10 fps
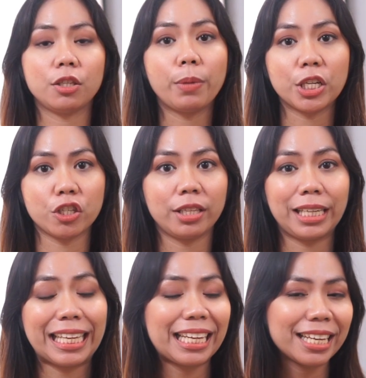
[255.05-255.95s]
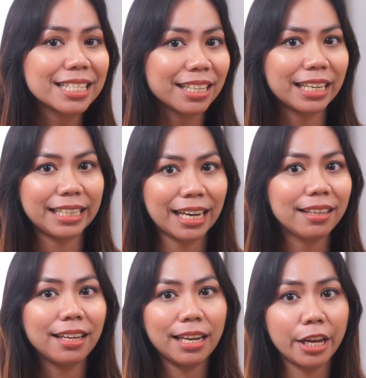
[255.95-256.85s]
mention that it is an
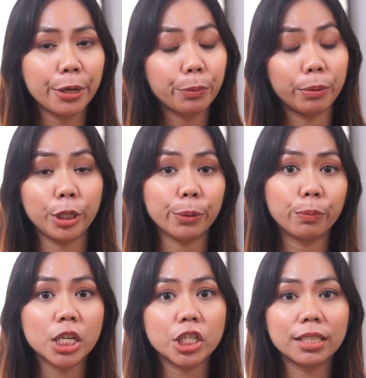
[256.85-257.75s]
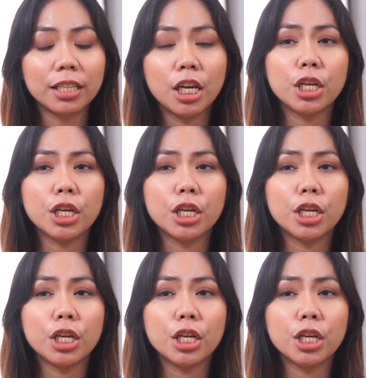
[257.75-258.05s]
Ayala Land premier project.